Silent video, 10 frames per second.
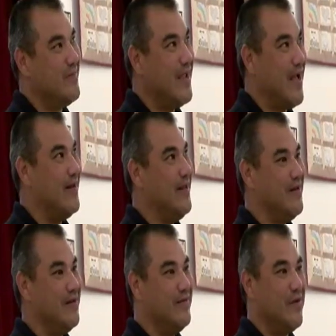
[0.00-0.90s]
think I
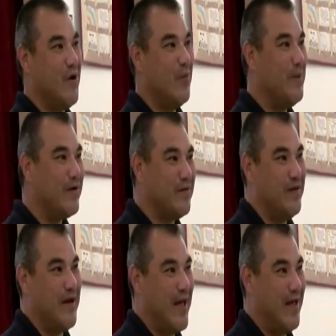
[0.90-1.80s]
needed to go bigger
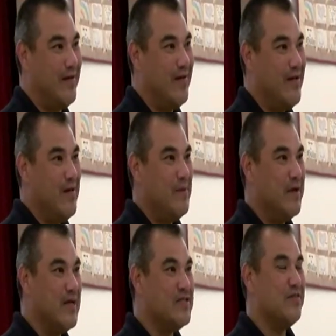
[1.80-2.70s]
than that
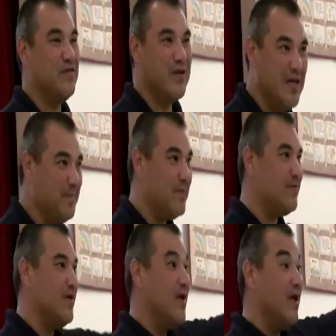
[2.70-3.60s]
because if you keep it,
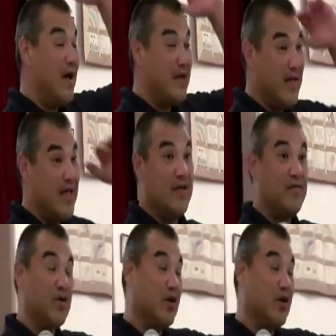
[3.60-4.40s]
again, if you